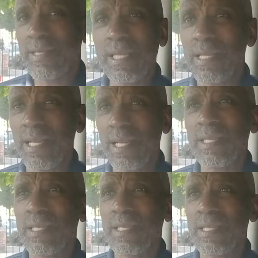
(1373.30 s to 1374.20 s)
London is
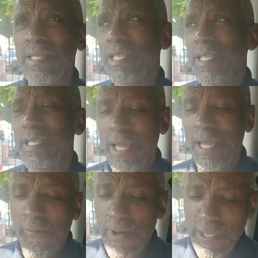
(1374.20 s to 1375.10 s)
aggravation.
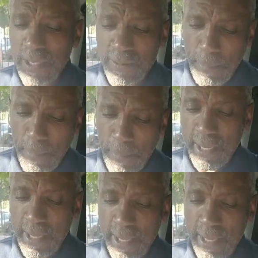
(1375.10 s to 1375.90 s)
First it was the parking,